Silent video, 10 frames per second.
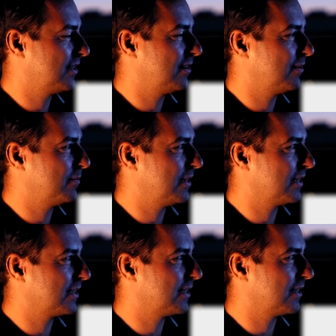Oh
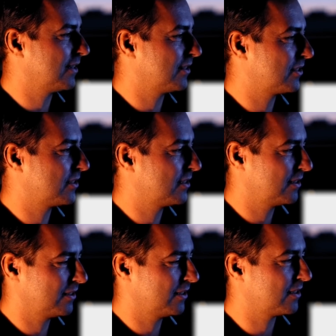my gosh.
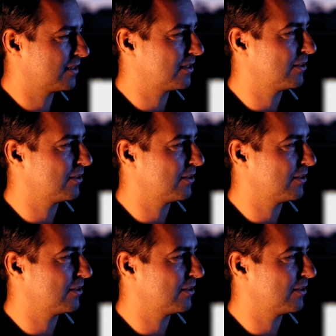This is